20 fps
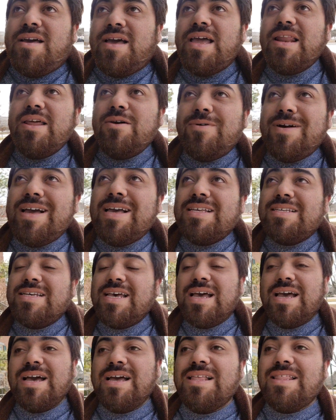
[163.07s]
anyways,
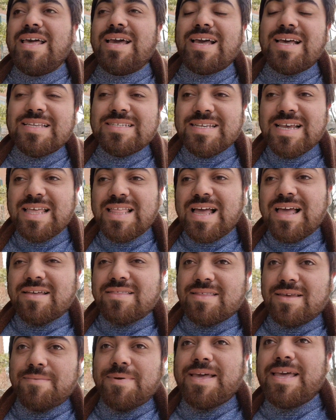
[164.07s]
like I said
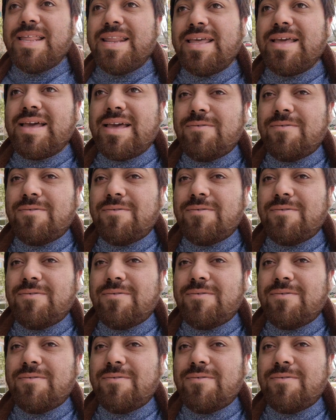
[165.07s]
at the beginning,